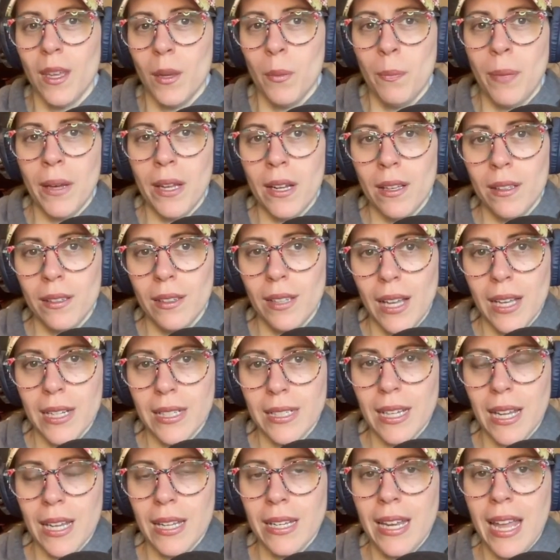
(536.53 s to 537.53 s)

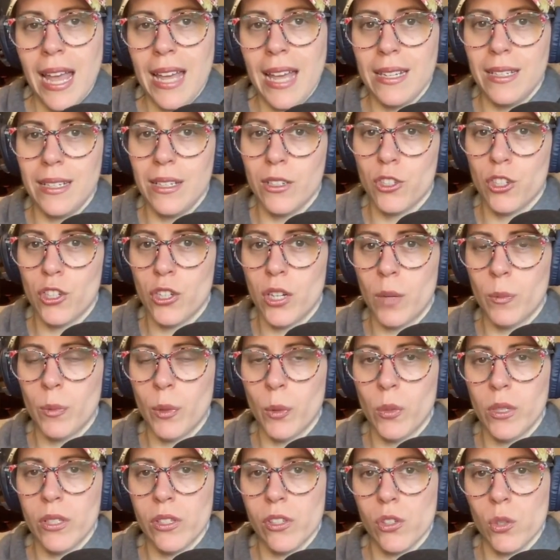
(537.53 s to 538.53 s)
BetOnline.net is your number
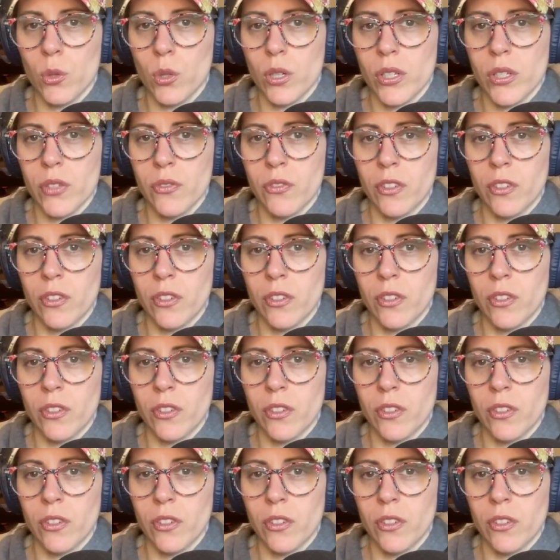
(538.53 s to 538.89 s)
one source